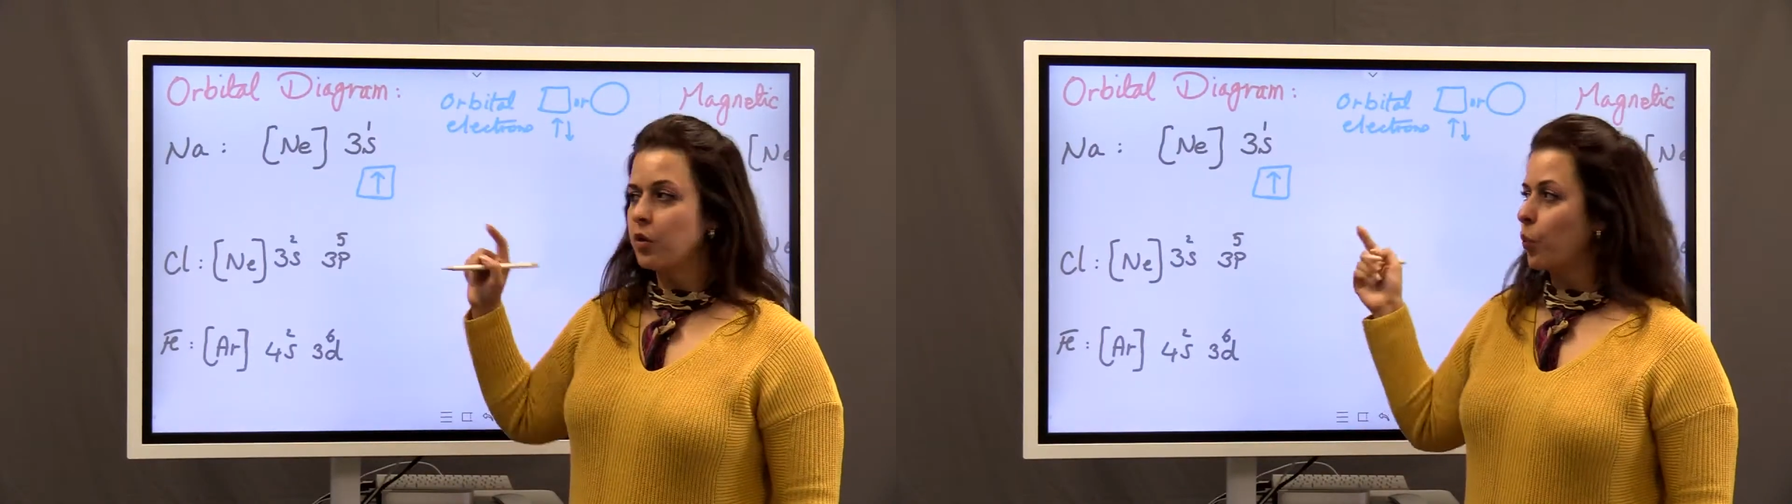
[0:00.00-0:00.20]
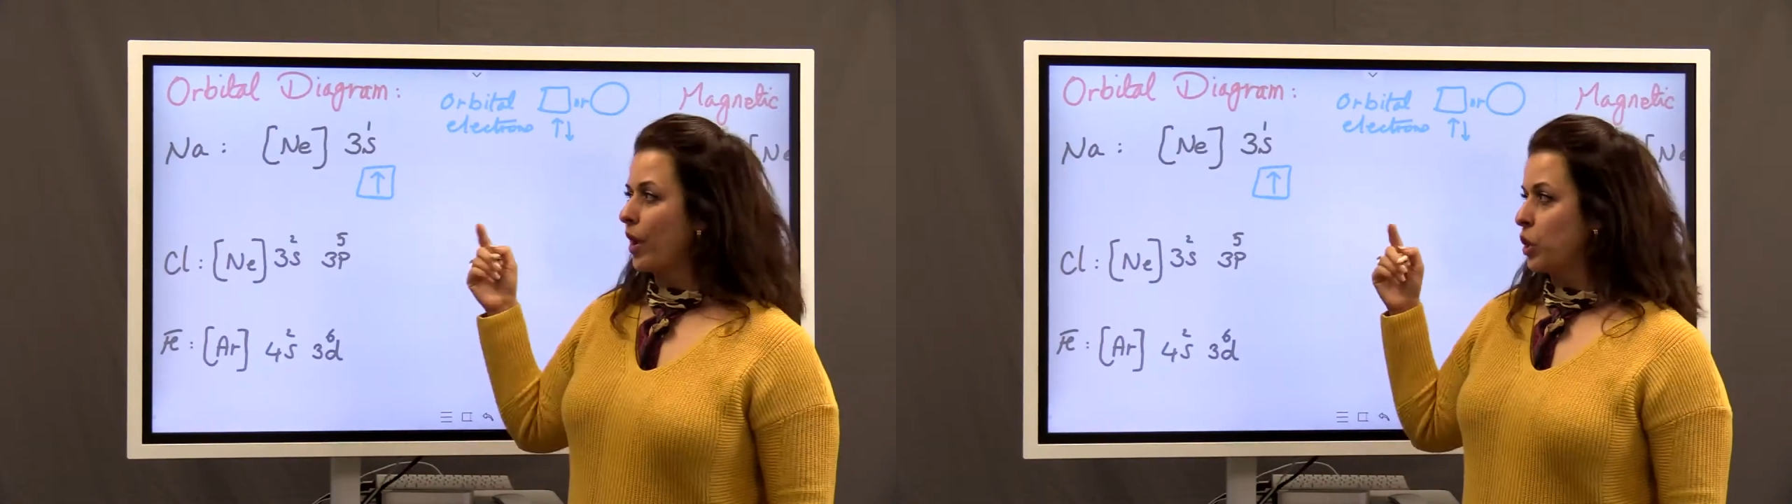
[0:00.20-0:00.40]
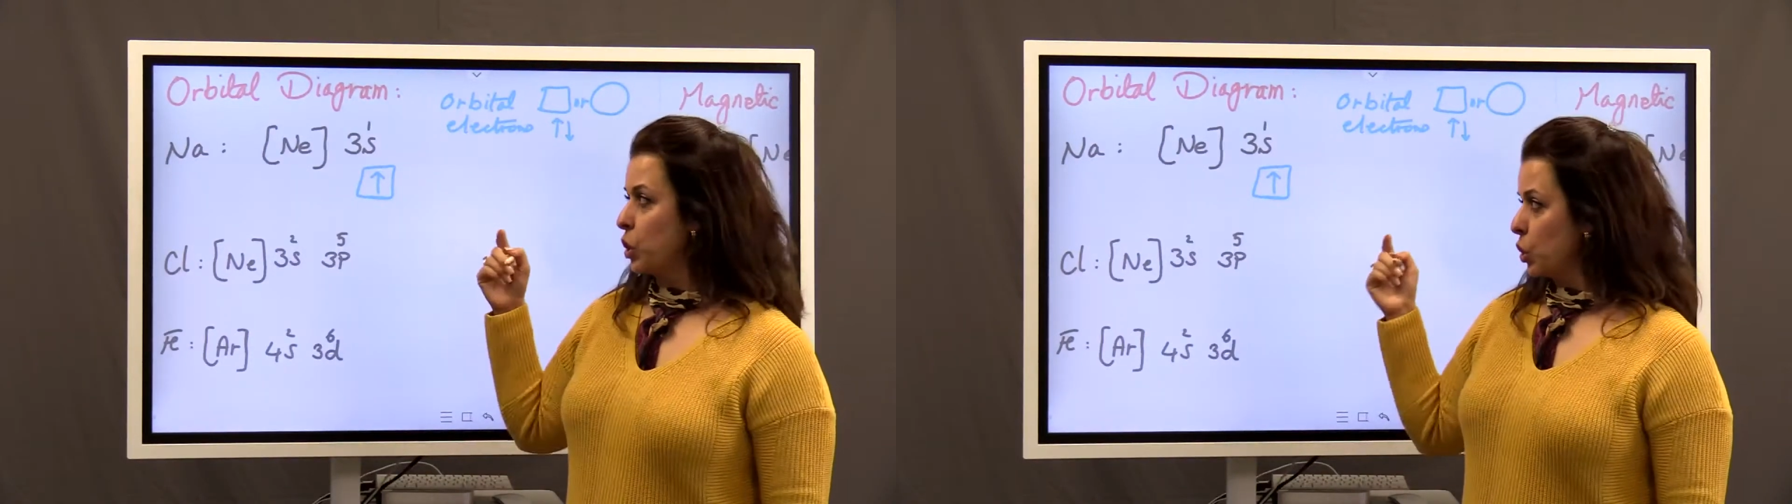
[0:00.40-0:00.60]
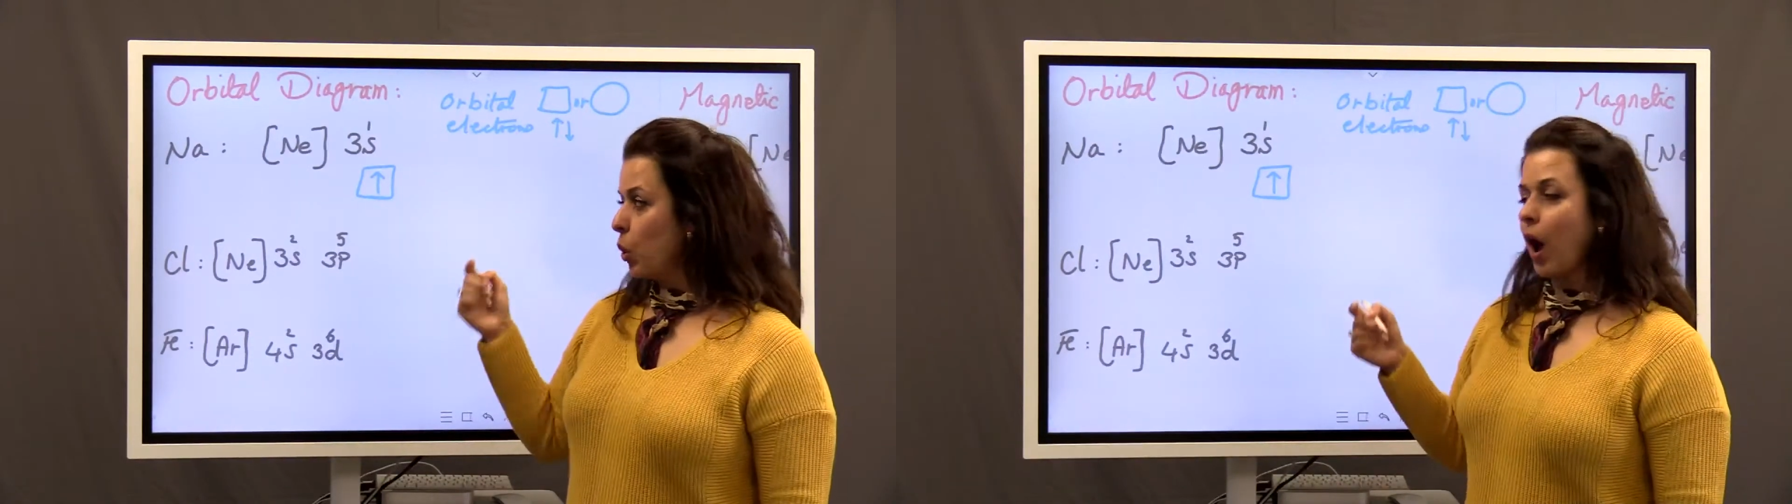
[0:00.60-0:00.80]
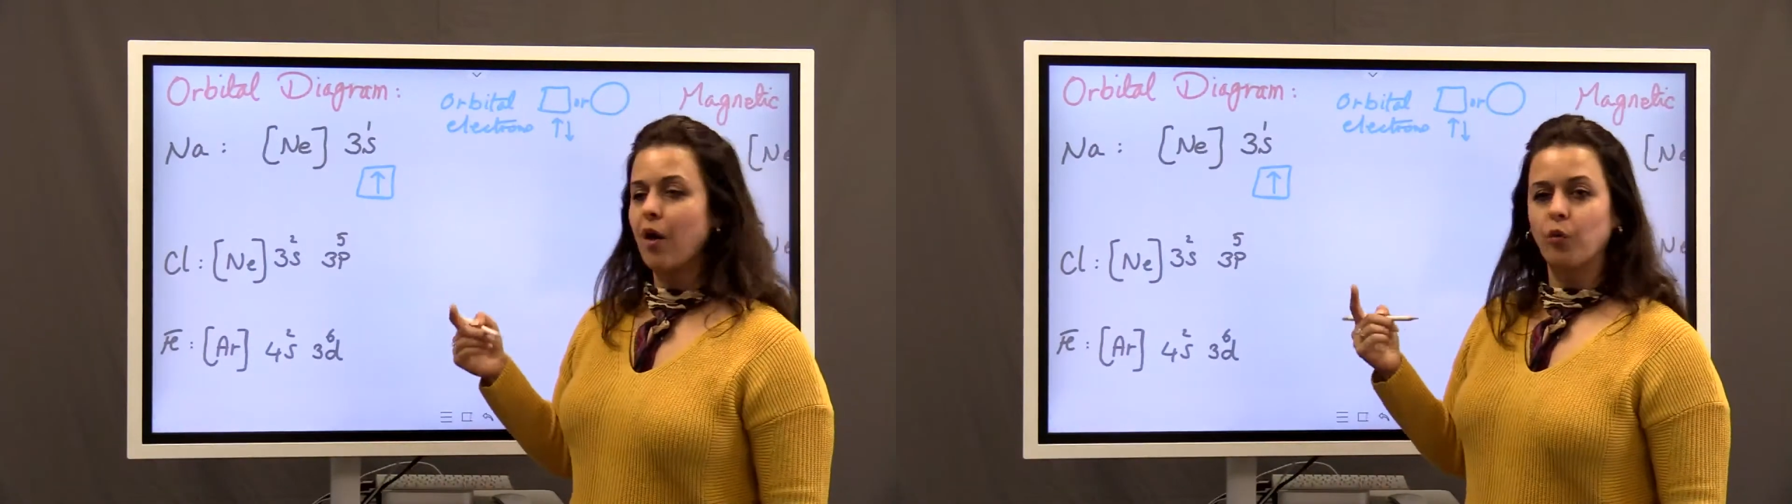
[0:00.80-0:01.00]
when
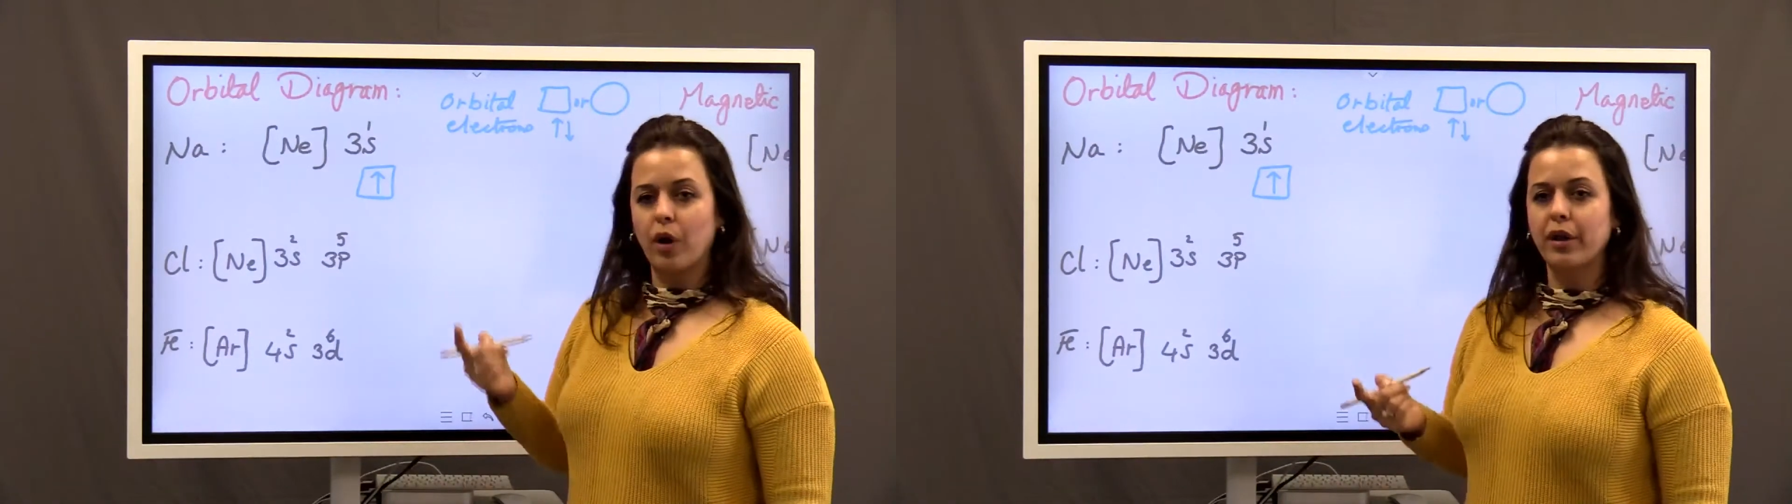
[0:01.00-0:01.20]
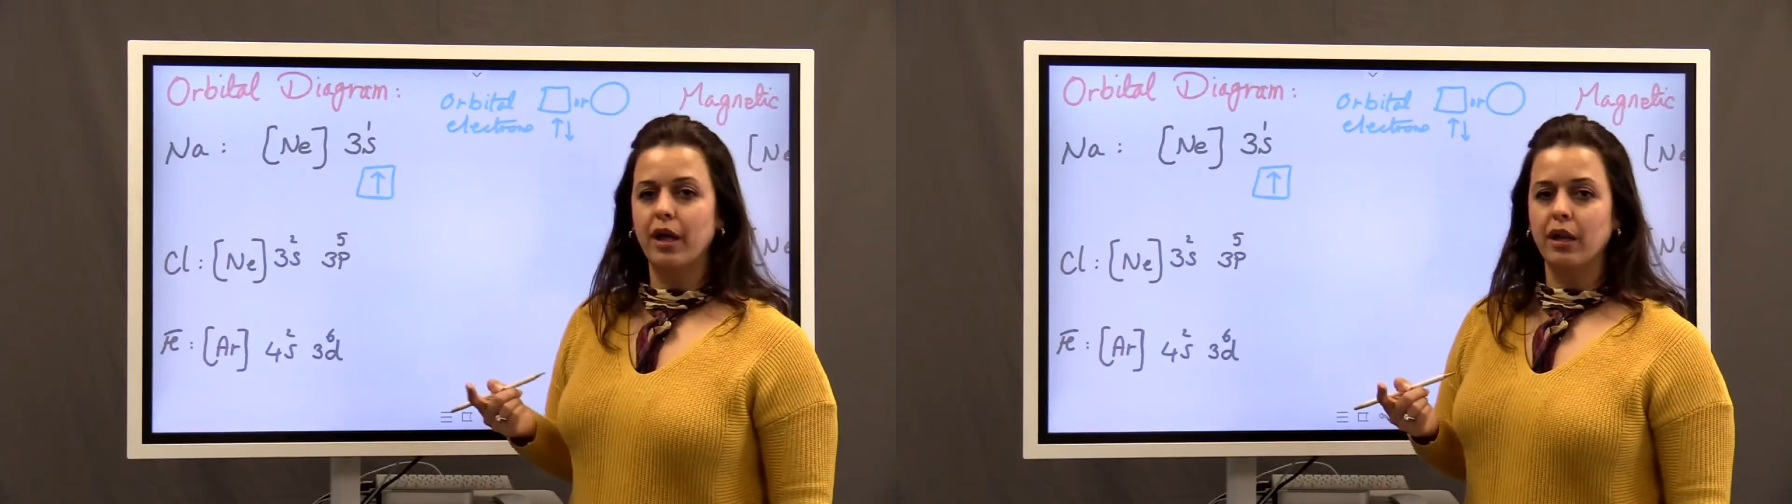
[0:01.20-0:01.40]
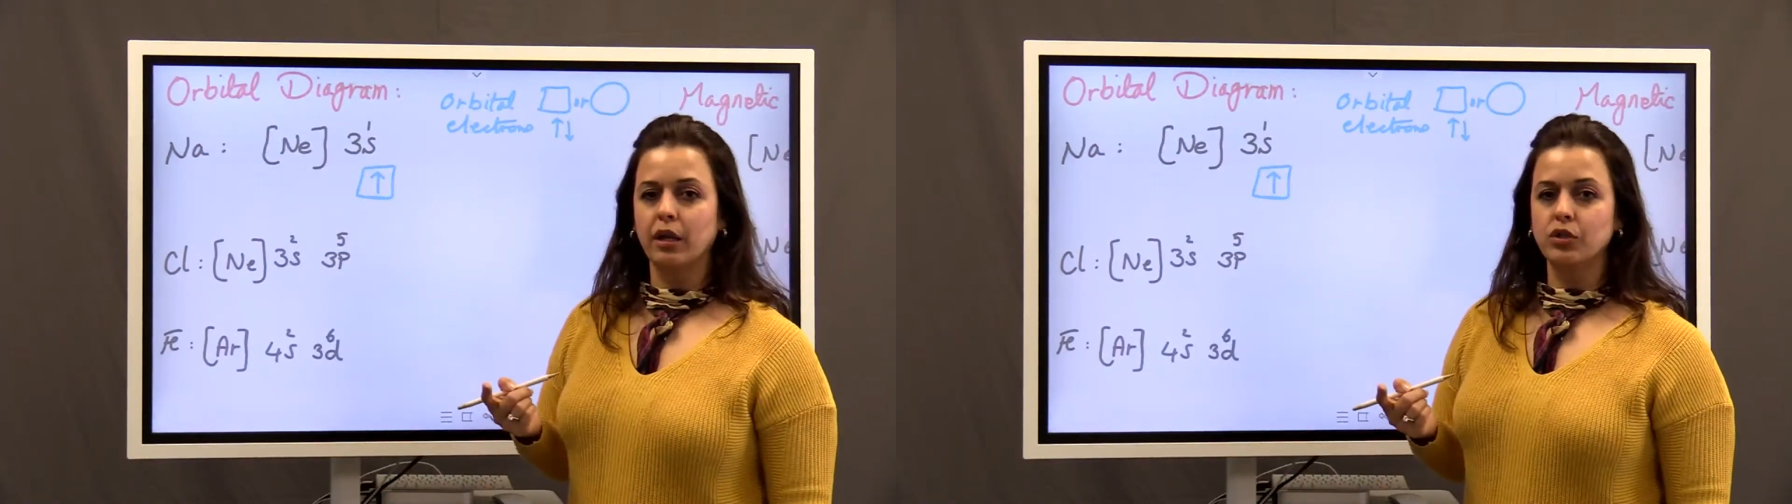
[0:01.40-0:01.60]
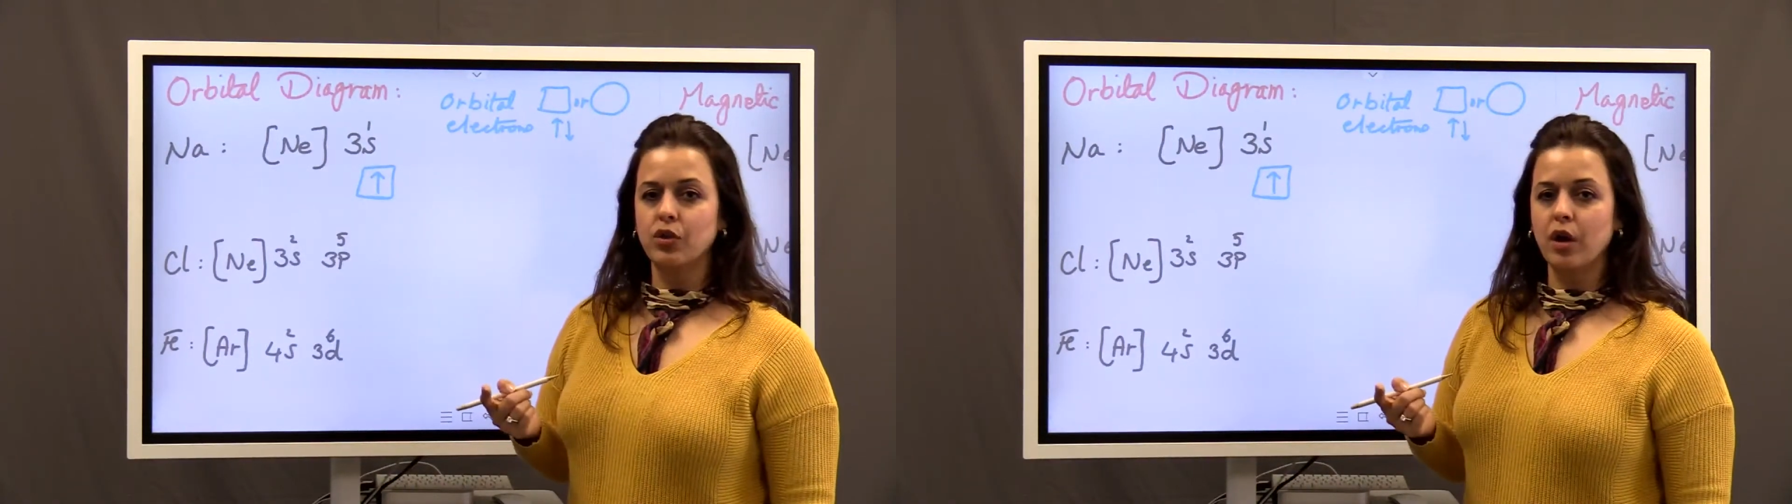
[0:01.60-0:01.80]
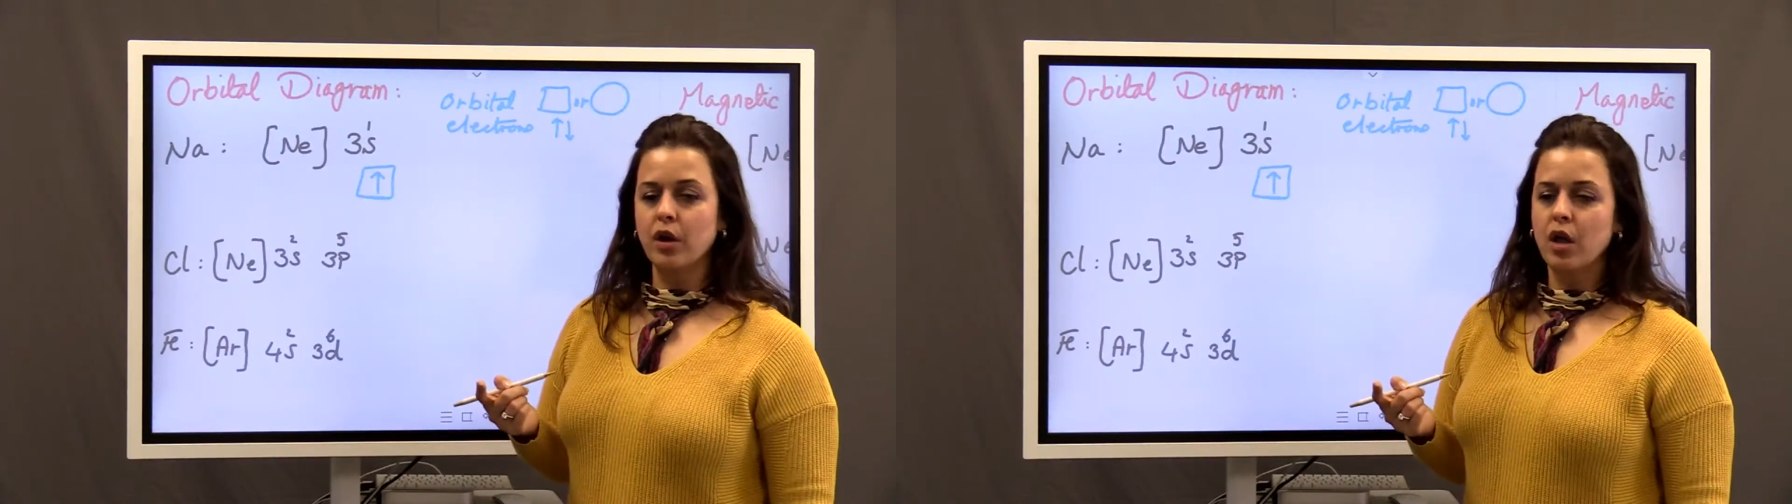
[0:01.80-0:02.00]
you have one
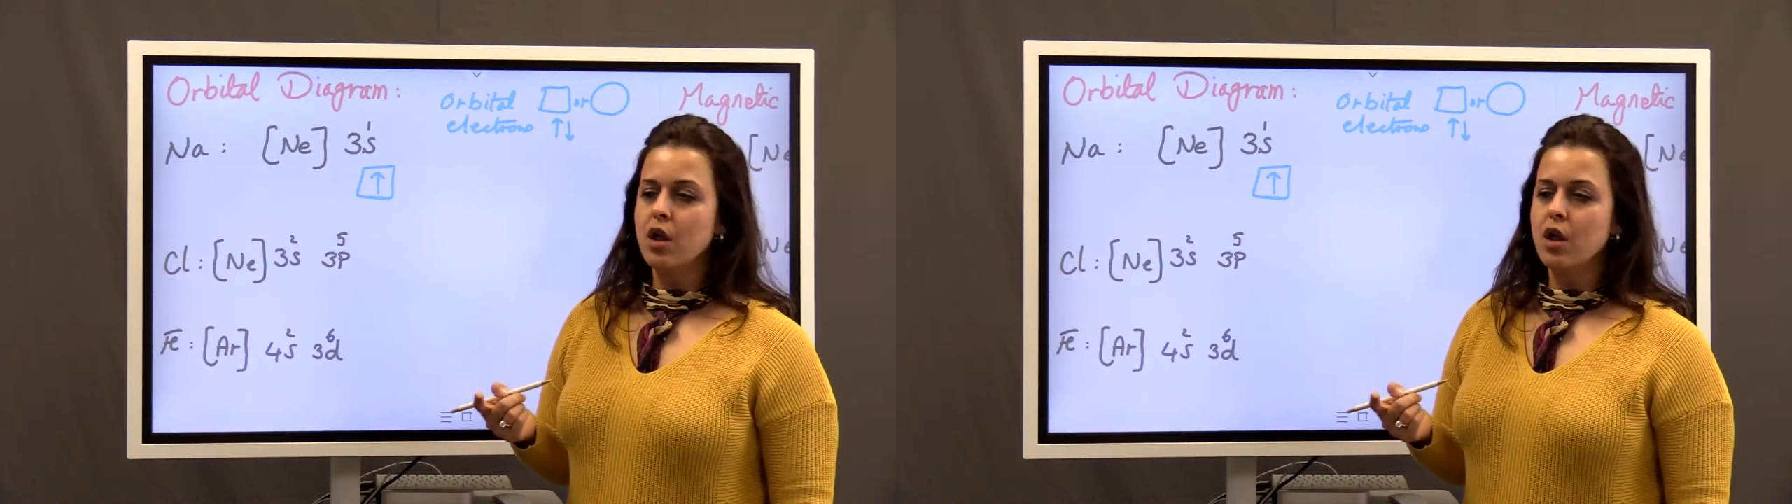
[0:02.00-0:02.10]
electron,